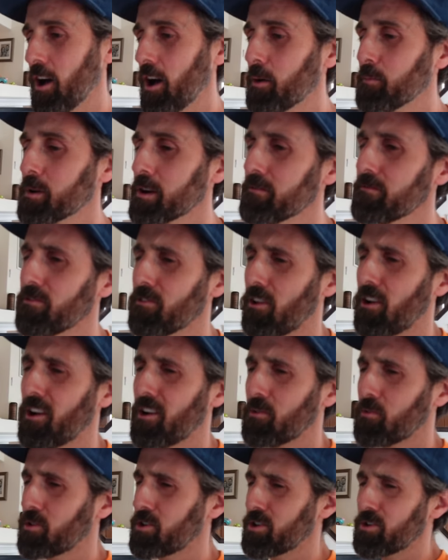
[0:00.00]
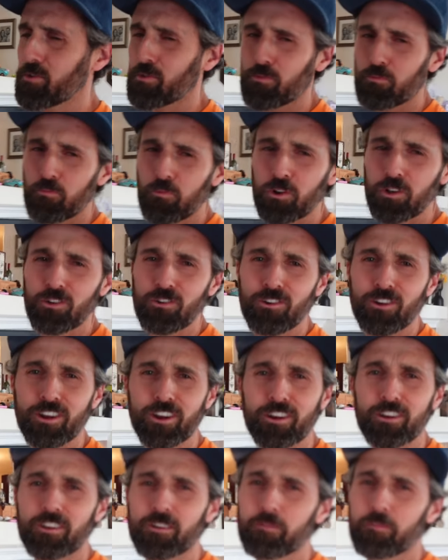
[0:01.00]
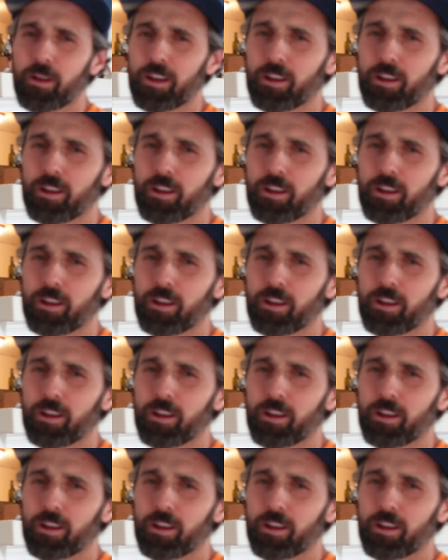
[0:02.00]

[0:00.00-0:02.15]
I'm gonna vlog when you and Will are here and